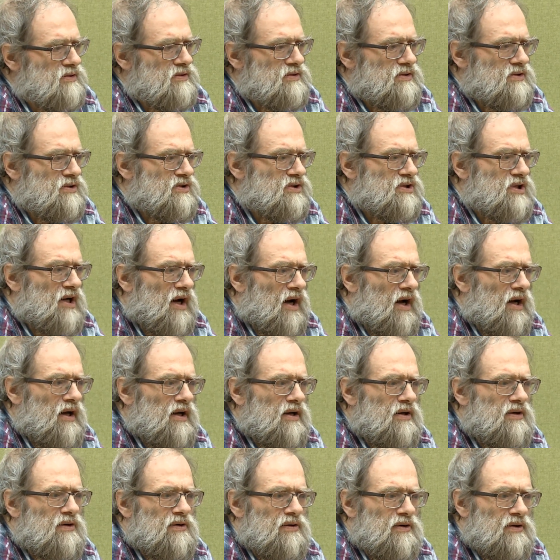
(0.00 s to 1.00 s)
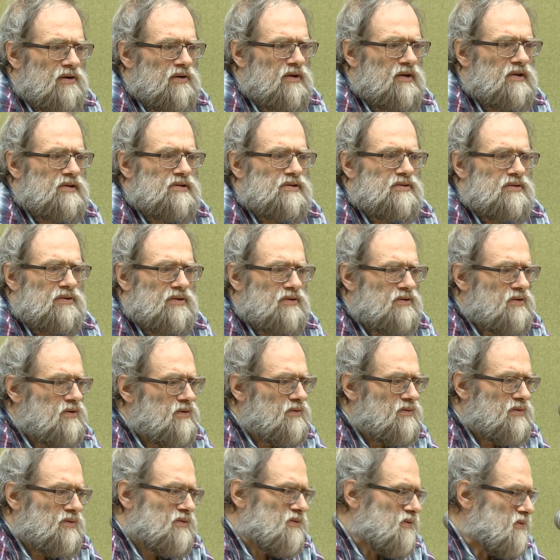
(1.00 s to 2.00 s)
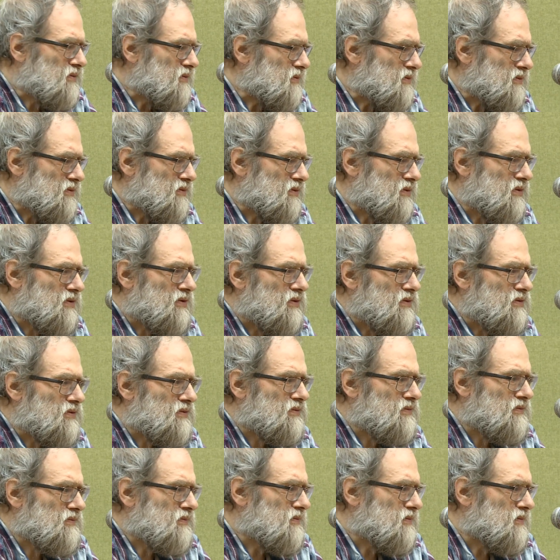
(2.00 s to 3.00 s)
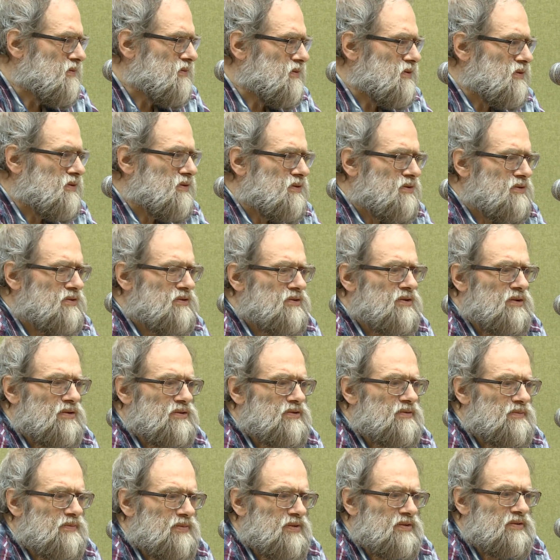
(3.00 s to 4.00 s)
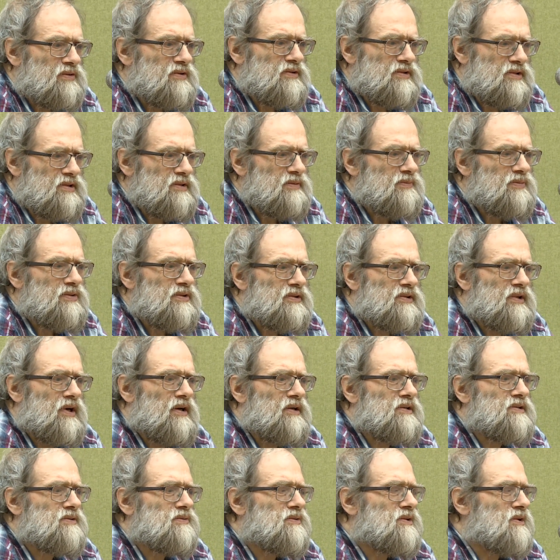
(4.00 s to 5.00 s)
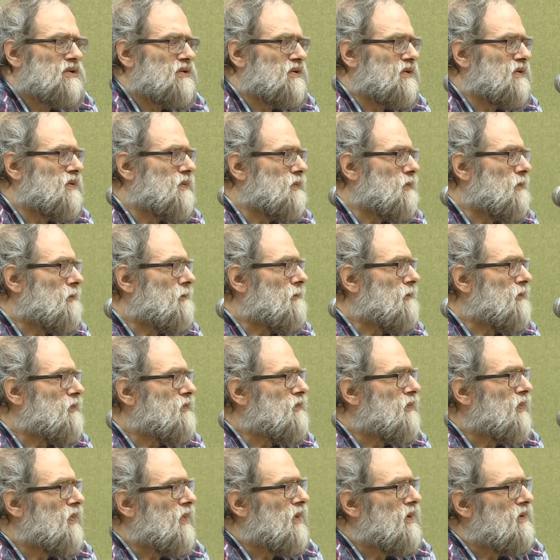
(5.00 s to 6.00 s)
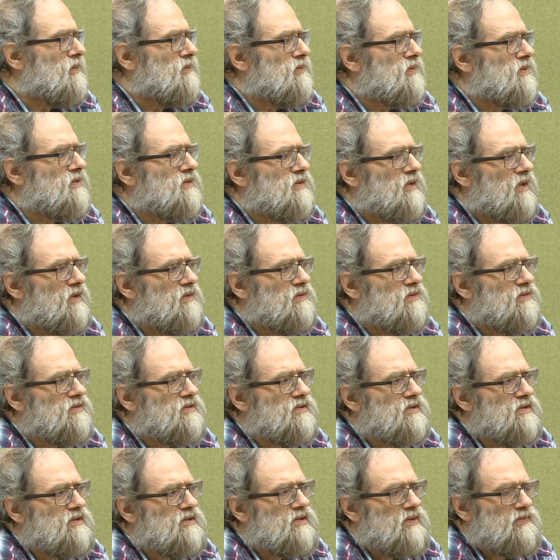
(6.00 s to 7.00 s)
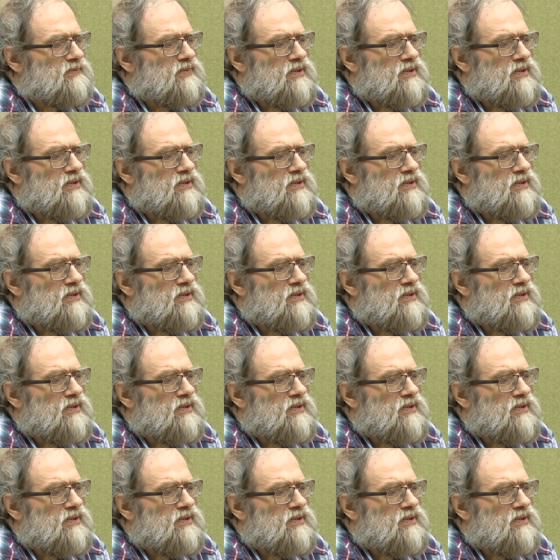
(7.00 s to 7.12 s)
a shy girl, and so on. You you could you could not but sympathize with her, but then you see the